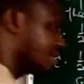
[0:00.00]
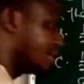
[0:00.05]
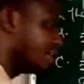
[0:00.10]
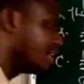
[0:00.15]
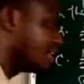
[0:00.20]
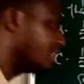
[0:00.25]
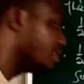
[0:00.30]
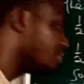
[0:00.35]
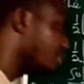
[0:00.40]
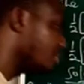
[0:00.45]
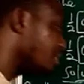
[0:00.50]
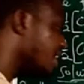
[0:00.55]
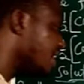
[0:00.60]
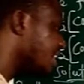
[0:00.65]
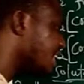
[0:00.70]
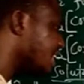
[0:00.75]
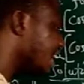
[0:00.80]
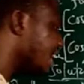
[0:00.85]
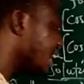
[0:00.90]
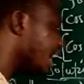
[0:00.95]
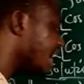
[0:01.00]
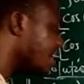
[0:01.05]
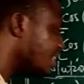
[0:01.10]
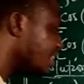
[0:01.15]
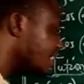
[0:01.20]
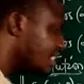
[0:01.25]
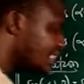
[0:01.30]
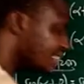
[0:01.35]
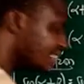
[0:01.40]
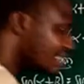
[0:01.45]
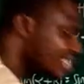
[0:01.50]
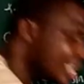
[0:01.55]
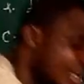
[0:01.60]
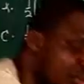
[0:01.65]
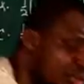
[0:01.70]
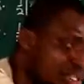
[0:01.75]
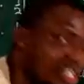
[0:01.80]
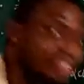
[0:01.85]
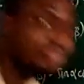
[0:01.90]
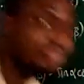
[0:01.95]
The moment I add this, that will
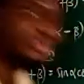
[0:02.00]
give me